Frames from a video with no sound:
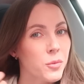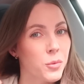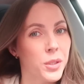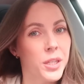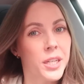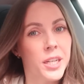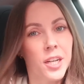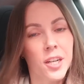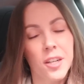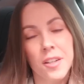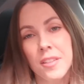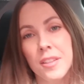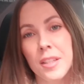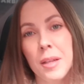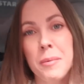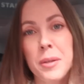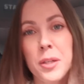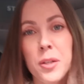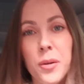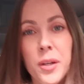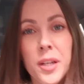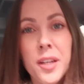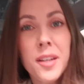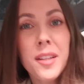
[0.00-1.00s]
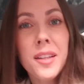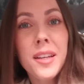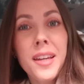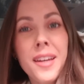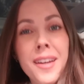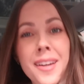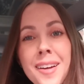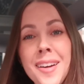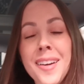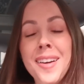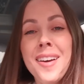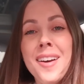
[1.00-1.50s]
We're here. Let me
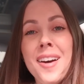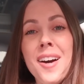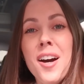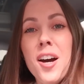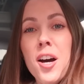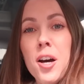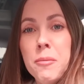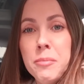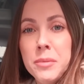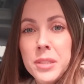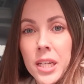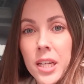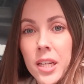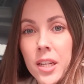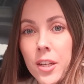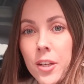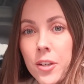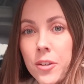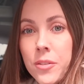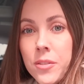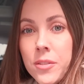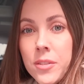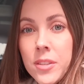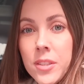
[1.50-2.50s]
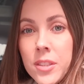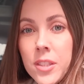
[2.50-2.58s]
quickly update you.